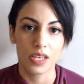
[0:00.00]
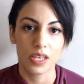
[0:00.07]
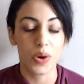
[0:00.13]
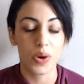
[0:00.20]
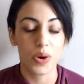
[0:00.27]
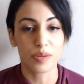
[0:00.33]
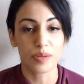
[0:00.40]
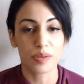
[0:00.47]

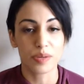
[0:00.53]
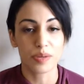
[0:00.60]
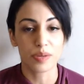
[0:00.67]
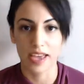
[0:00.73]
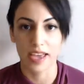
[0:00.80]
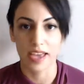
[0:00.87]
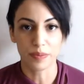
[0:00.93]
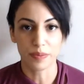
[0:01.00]
Welcome to
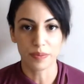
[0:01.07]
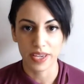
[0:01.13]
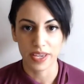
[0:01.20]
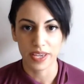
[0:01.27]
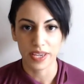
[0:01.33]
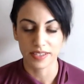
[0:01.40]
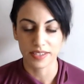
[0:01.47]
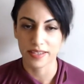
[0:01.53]
Chat
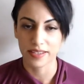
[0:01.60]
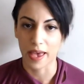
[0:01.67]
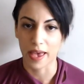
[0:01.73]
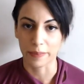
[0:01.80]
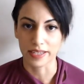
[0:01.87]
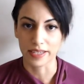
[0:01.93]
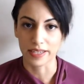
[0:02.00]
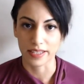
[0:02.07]
Communications
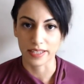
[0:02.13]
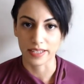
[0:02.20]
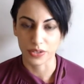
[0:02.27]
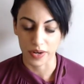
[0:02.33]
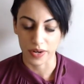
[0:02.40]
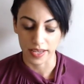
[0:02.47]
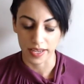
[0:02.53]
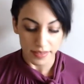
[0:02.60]
Happenings and
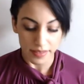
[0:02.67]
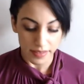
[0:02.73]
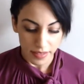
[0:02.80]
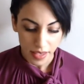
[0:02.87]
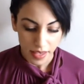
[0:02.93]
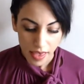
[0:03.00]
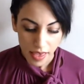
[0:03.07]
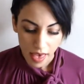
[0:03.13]

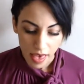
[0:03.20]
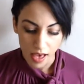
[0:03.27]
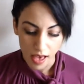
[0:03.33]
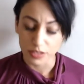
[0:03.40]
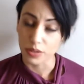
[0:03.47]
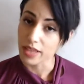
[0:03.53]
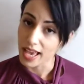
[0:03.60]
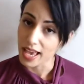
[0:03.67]
Trends.
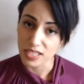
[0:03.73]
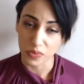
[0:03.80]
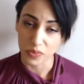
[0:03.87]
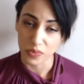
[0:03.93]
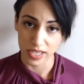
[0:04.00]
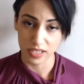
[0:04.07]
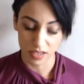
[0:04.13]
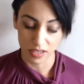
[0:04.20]
So last
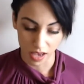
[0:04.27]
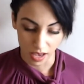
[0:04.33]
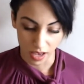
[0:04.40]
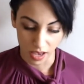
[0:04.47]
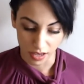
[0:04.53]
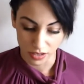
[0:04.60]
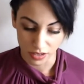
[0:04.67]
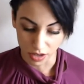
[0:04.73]
week,
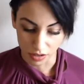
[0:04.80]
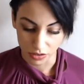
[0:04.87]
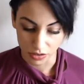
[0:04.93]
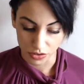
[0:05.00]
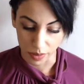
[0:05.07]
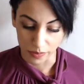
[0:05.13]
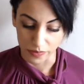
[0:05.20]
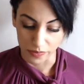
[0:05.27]

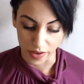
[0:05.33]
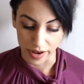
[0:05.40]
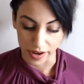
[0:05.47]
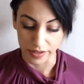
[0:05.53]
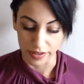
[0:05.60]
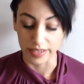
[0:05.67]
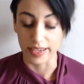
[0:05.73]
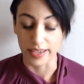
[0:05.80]
Donald Trump
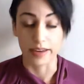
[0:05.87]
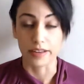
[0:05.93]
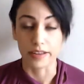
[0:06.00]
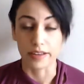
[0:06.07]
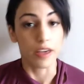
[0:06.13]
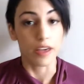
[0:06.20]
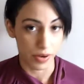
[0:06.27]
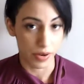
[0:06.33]
fired yet
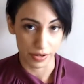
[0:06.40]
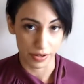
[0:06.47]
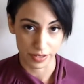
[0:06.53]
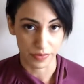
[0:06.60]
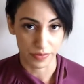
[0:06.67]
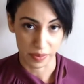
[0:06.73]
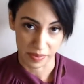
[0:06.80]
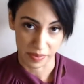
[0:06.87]
another
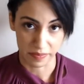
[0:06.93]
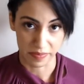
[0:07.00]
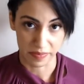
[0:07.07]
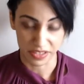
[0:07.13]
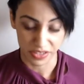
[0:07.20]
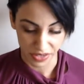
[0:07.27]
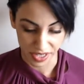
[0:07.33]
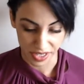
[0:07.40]
person from his
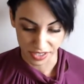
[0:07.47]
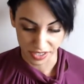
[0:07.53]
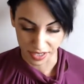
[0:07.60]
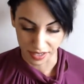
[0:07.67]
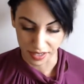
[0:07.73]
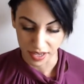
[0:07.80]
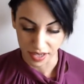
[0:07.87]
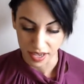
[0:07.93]

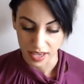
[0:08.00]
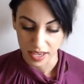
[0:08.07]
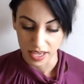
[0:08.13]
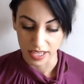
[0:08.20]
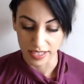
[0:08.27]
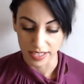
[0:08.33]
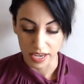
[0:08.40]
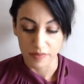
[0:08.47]
administration,
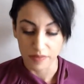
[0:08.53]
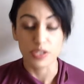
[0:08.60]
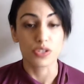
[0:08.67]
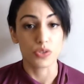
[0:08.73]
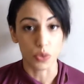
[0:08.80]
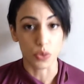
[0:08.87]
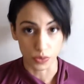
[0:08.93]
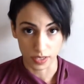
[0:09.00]
David
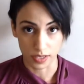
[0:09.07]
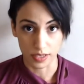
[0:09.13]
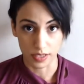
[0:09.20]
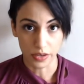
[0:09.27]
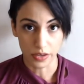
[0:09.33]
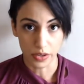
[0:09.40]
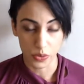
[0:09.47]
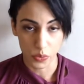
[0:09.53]

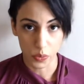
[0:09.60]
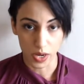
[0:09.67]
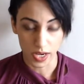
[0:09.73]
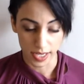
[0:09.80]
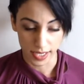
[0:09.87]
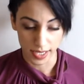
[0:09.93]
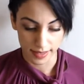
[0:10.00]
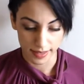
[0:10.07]
Shulkin, who
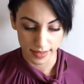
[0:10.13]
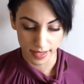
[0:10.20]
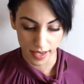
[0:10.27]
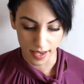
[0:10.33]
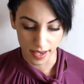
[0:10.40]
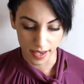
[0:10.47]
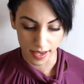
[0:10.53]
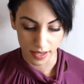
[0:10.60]
was
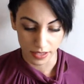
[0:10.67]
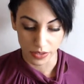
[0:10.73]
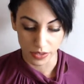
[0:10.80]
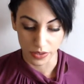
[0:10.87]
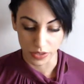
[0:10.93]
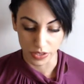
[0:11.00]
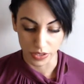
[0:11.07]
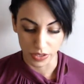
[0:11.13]

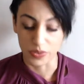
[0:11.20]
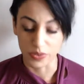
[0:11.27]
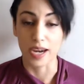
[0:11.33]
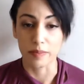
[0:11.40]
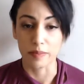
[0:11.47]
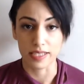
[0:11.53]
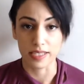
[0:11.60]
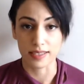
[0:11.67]

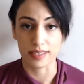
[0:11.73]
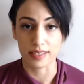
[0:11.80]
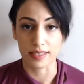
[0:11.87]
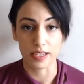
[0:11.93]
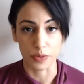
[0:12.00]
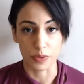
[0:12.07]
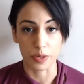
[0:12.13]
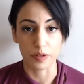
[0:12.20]
unanimously
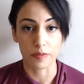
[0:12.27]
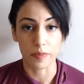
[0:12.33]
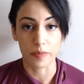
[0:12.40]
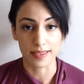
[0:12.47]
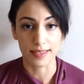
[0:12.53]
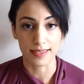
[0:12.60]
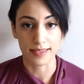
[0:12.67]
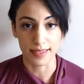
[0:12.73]
confirmed
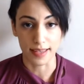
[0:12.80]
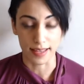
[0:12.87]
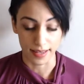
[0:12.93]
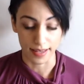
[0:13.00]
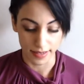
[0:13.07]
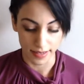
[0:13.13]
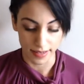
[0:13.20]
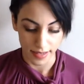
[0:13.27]
by the
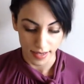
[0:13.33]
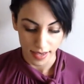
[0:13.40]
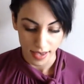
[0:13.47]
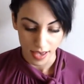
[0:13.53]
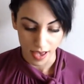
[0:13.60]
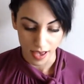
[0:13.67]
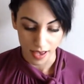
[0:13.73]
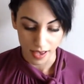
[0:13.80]
Senate
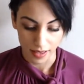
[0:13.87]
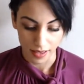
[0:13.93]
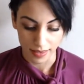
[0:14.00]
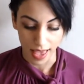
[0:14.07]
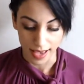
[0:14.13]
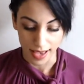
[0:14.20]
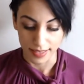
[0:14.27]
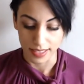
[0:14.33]

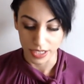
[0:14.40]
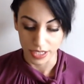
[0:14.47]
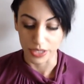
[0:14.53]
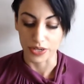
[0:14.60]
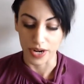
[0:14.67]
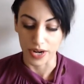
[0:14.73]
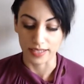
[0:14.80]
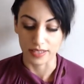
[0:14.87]
last
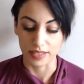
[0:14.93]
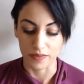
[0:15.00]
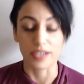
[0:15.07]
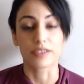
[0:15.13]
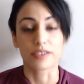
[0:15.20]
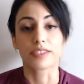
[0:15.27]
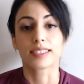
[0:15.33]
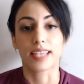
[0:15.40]
year as the
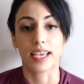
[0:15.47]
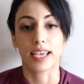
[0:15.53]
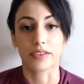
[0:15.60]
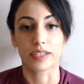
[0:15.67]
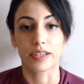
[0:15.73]
Veterans